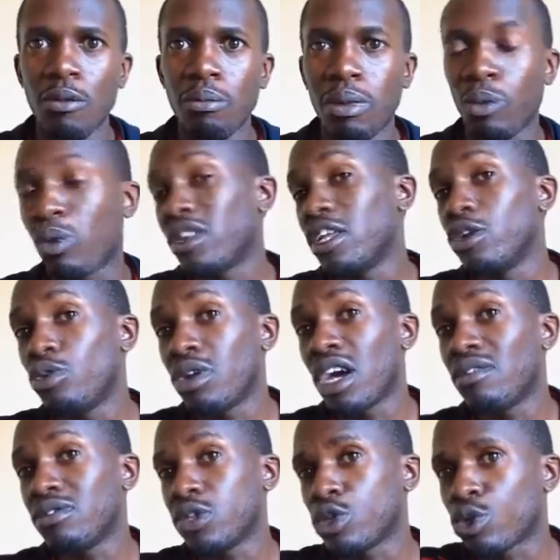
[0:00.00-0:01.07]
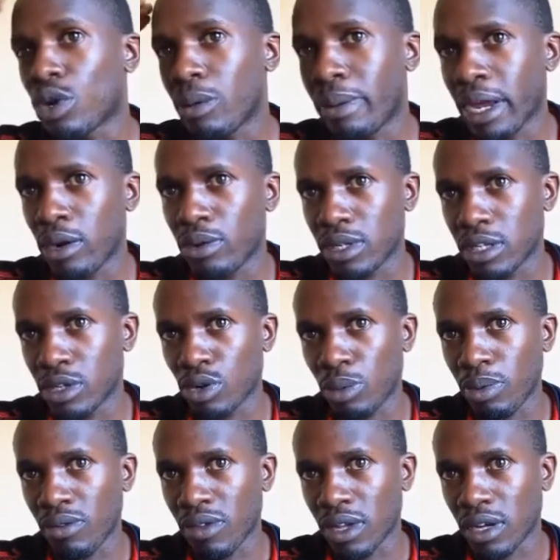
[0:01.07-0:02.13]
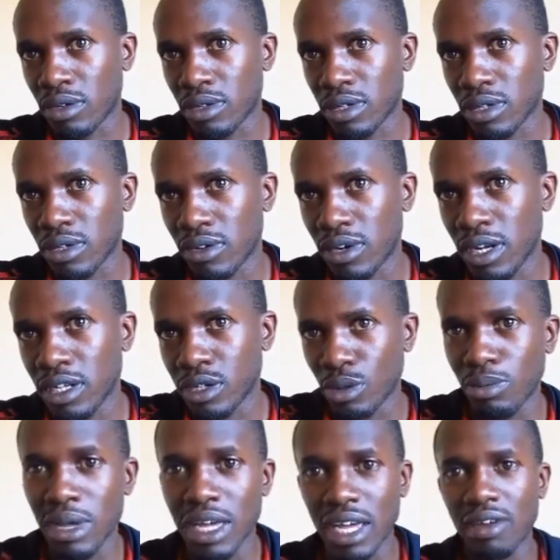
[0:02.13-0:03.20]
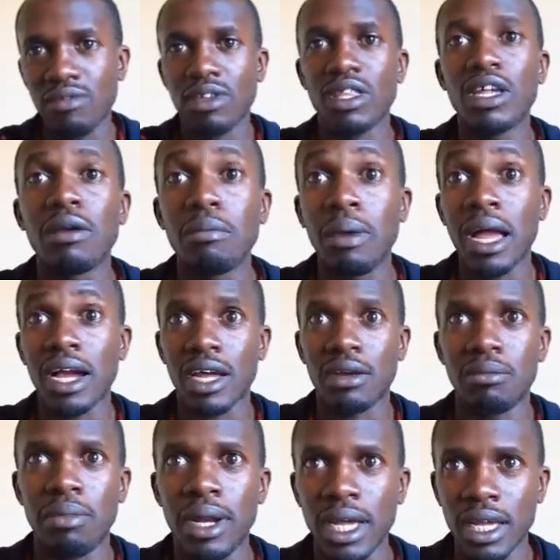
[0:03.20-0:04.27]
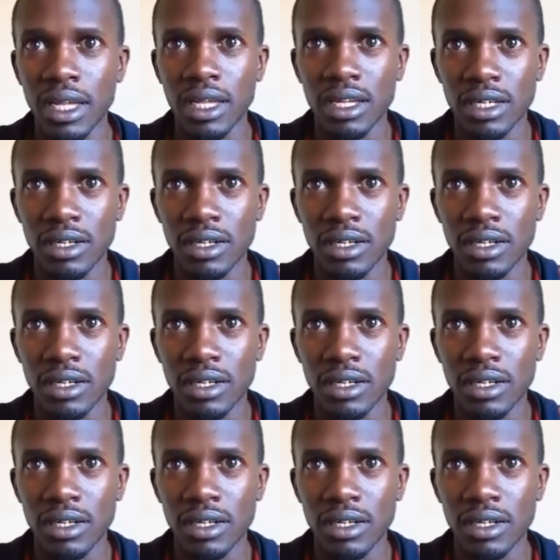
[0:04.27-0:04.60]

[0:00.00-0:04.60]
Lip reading: but what they don't have is a solar panel at the top of the house, right? So make everything plug and play.